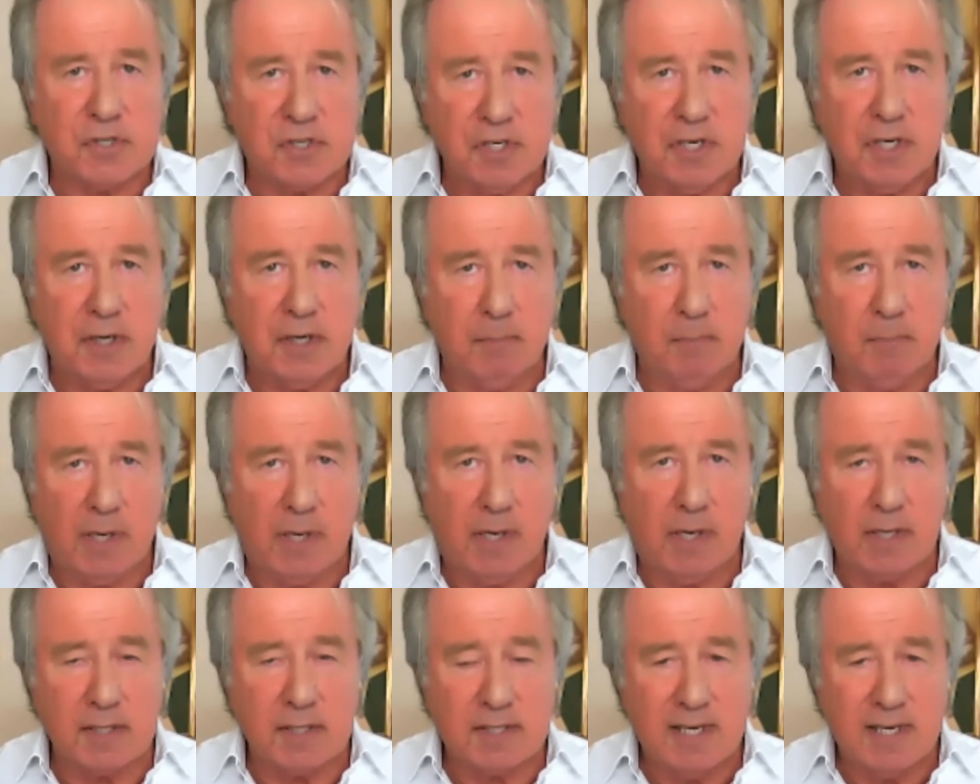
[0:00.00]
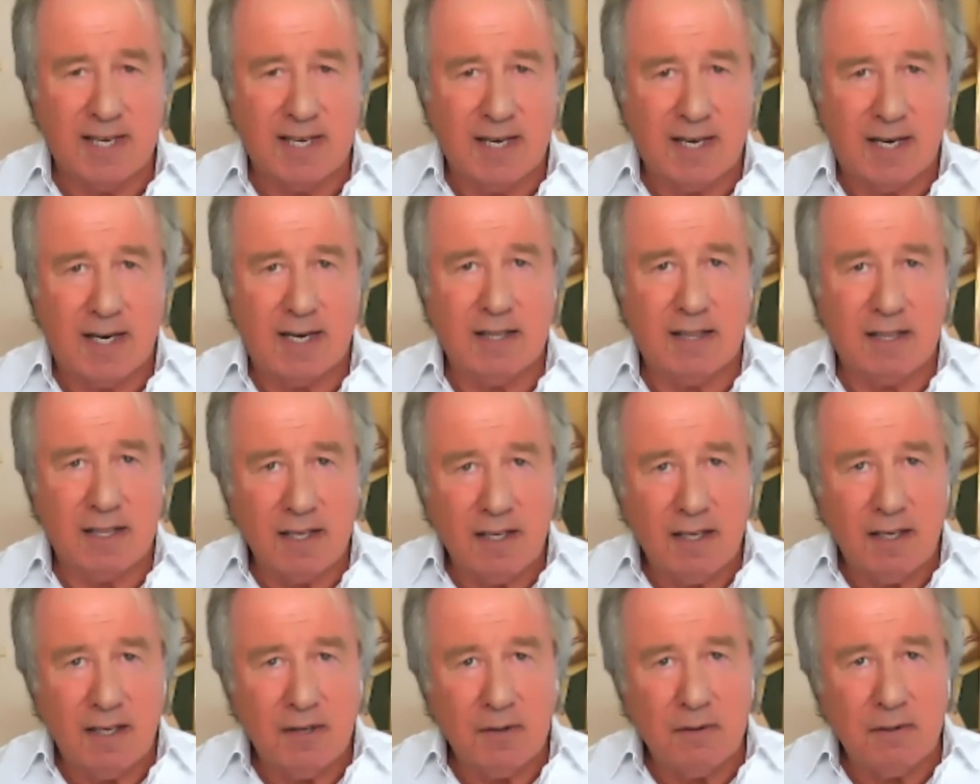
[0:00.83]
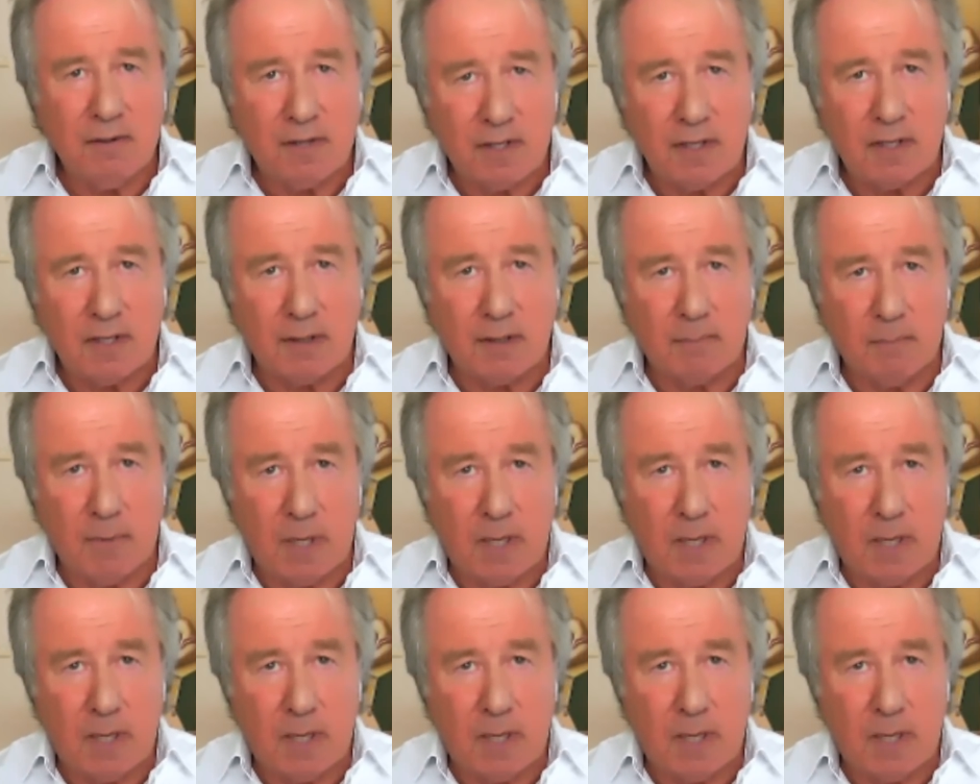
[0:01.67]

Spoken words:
scene, because I think you think,